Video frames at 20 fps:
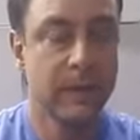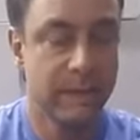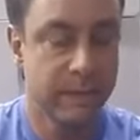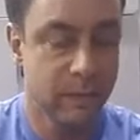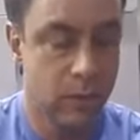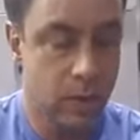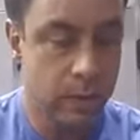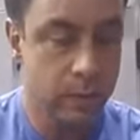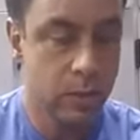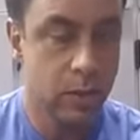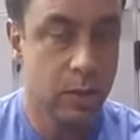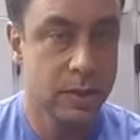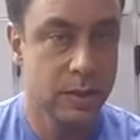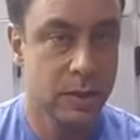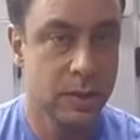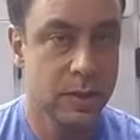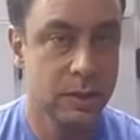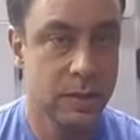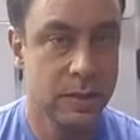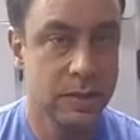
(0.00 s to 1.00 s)
forearm curls,
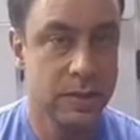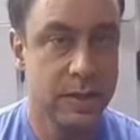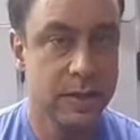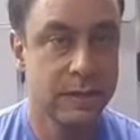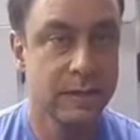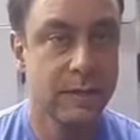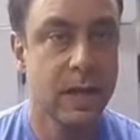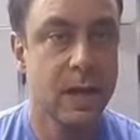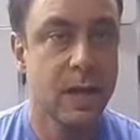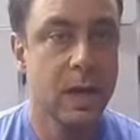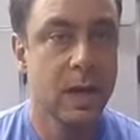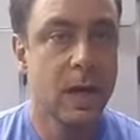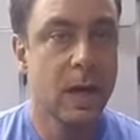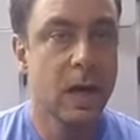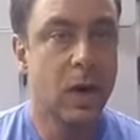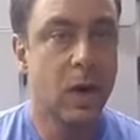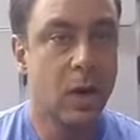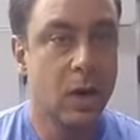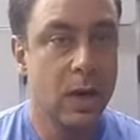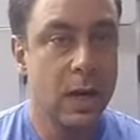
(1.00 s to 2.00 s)
all that sort of stuff,
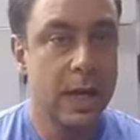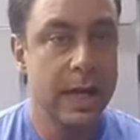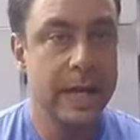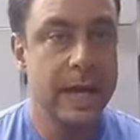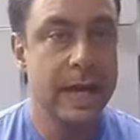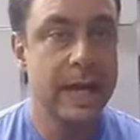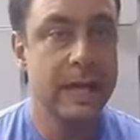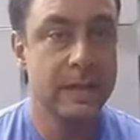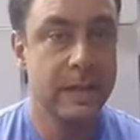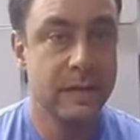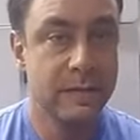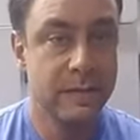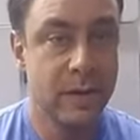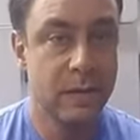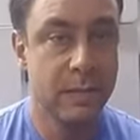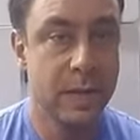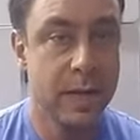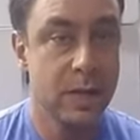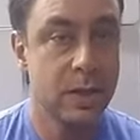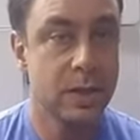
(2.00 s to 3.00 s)
all I get is
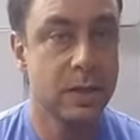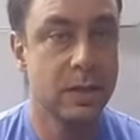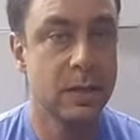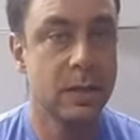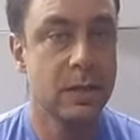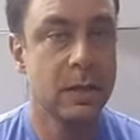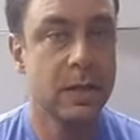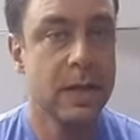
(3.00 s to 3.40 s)
inflammation